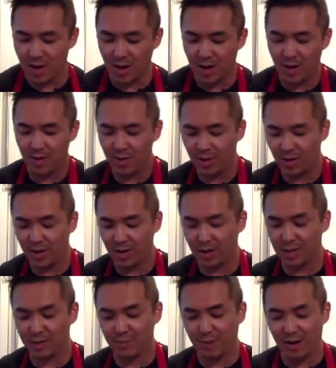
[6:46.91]
the
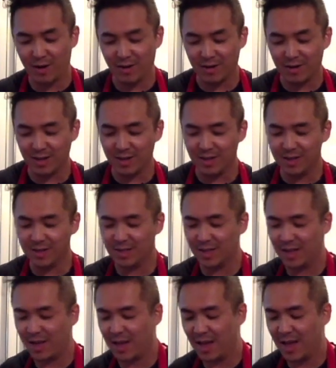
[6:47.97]
asparagus,
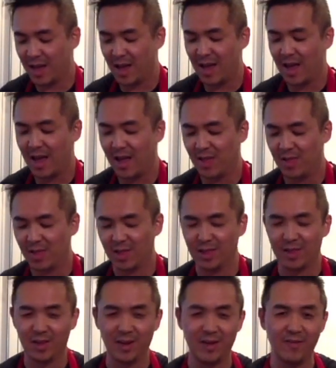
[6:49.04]
and the
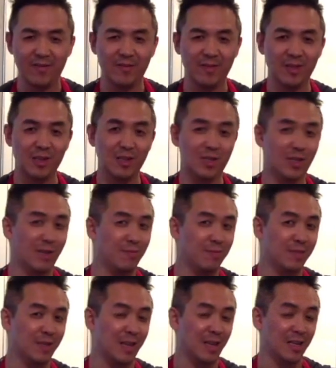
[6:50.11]
lovely chips that
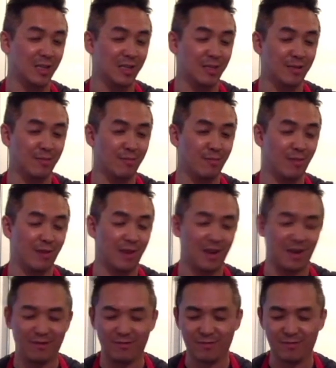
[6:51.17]
I just brought out.